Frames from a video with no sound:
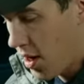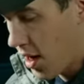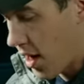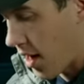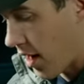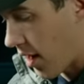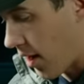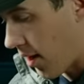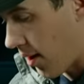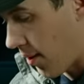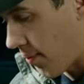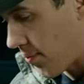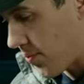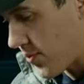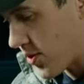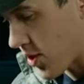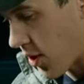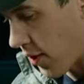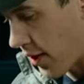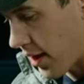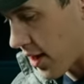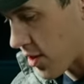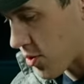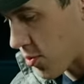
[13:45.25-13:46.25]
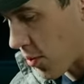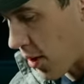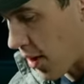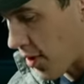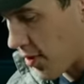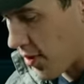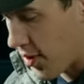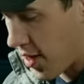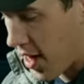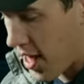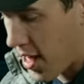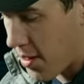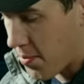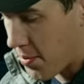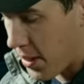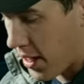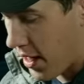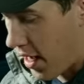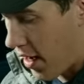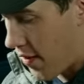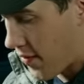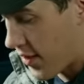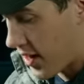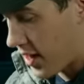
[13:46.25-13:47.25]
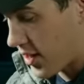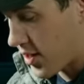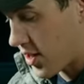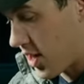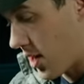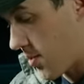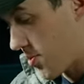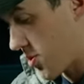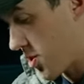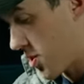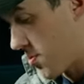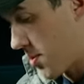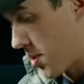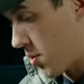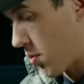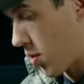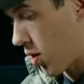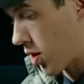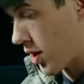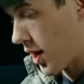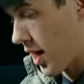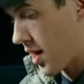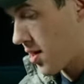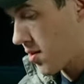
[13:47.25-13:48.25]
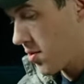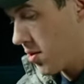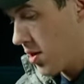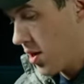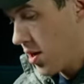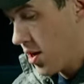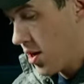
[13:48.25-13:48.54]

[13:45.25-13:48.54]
Um, so that is one thing, but everything seems to be working.